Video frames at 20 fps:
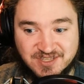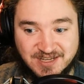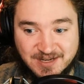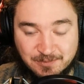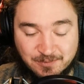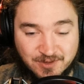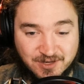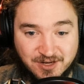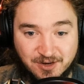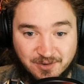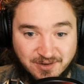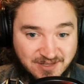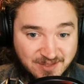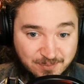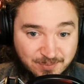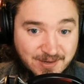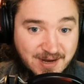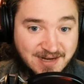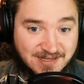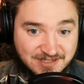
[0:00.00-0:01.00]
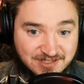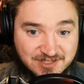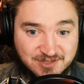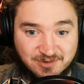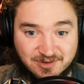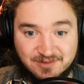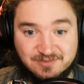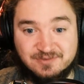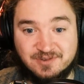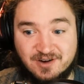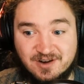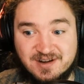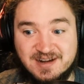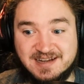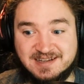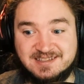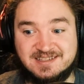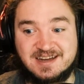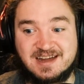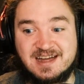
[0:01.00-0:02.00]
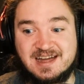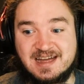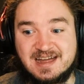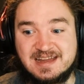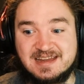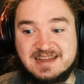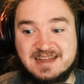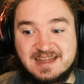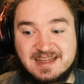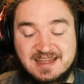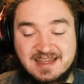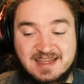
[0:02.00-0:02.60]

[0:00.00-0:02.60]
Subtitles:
then we're going to the practice squad for our next guy.